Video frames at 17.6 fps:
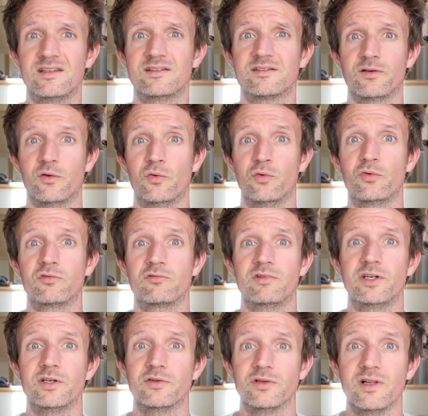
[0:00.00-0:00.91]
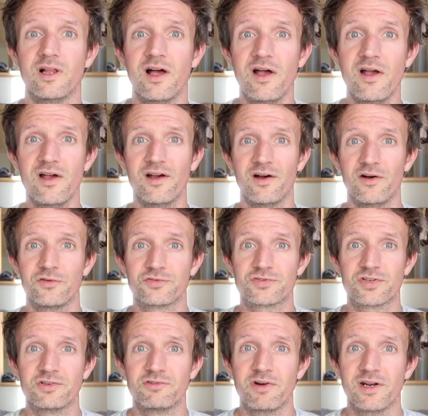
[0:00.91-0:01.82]
these are all real
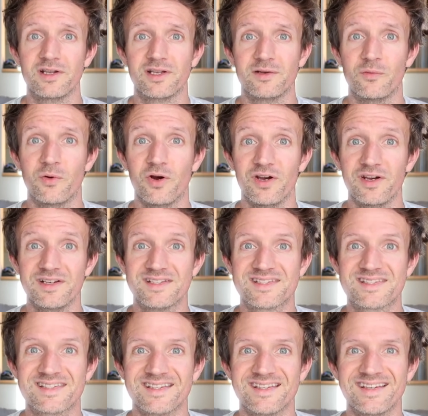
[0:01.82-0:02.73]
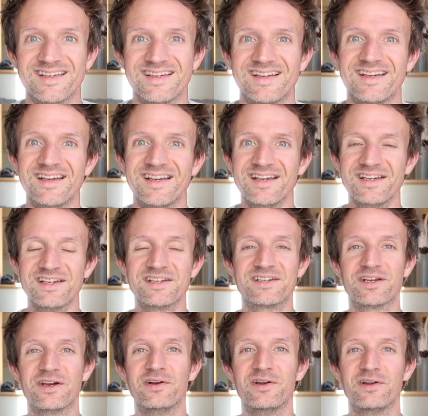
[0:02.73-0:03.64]
ultra running words.
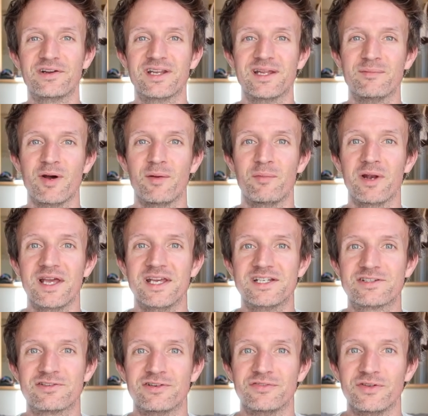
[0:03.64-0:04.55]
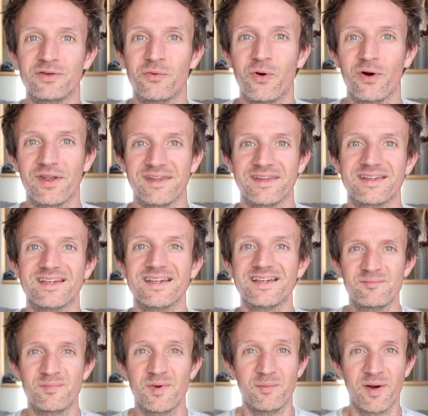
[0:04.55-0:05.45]
Go look them up later if you want.
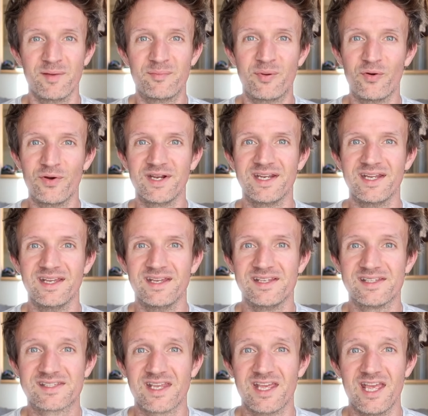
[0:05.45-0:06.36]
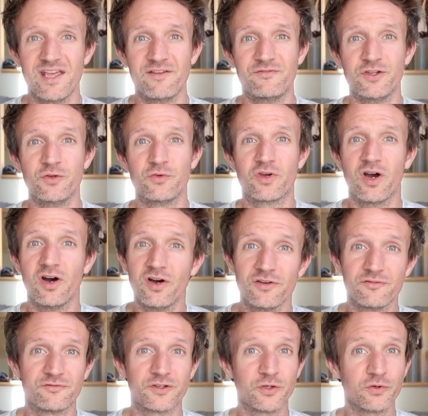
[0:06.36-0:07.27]
But my point is, if you
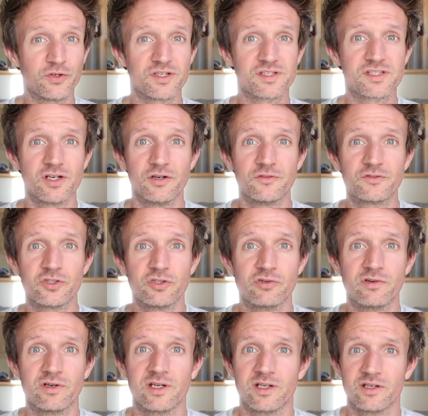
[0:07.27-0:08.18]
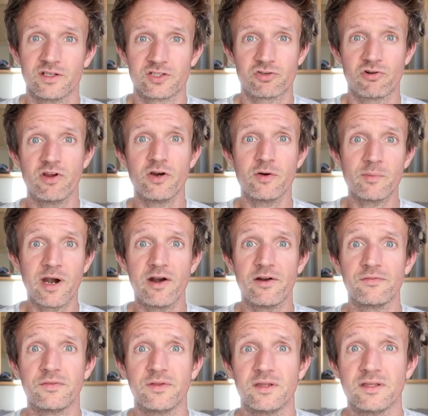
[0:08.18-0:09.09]
can't fuel yourself during a trail
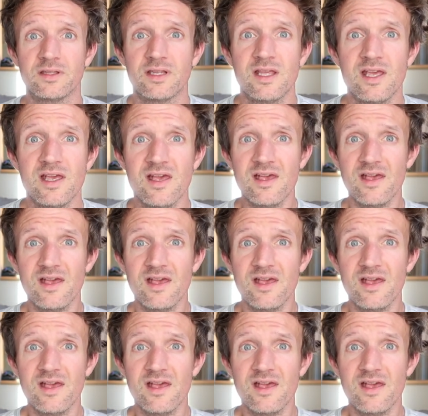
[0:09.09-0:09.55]
marathon,